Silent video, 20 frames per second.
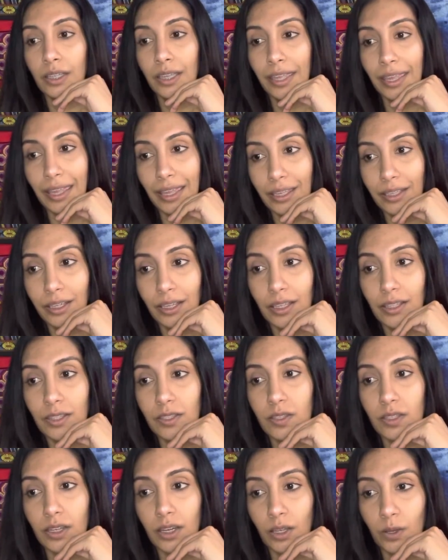in and
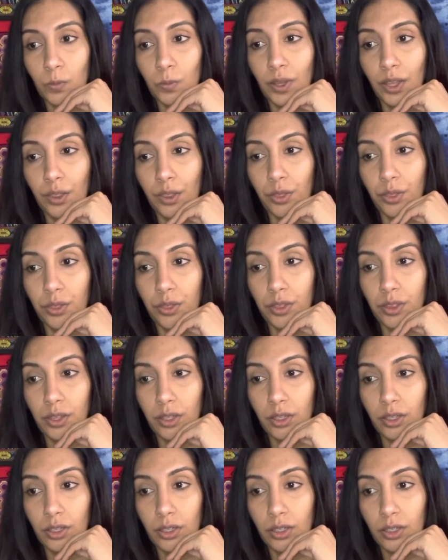sitting with
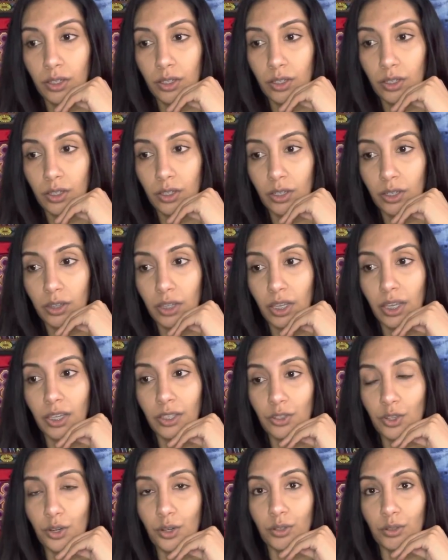the
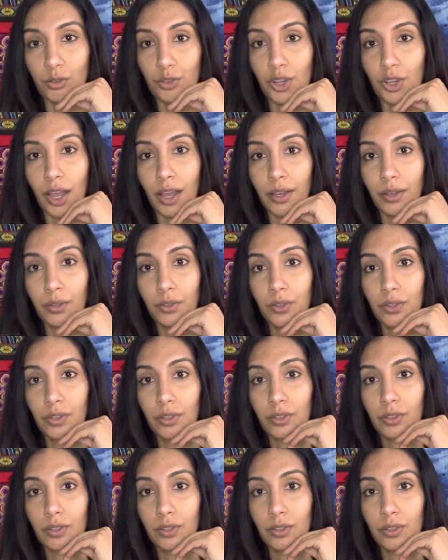eternal child.